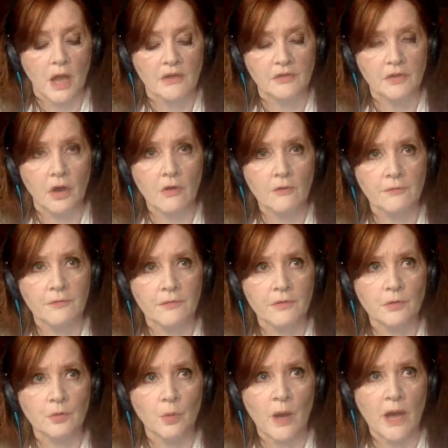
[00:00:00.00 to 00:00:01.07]
And
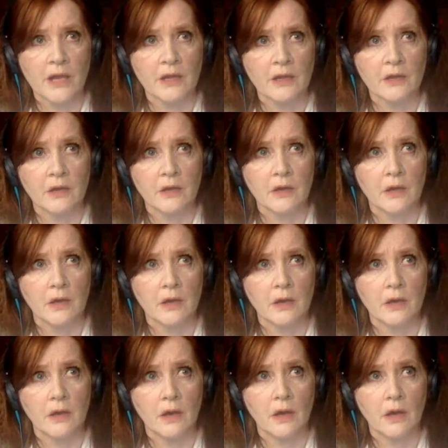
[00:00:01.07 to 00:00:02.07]
often when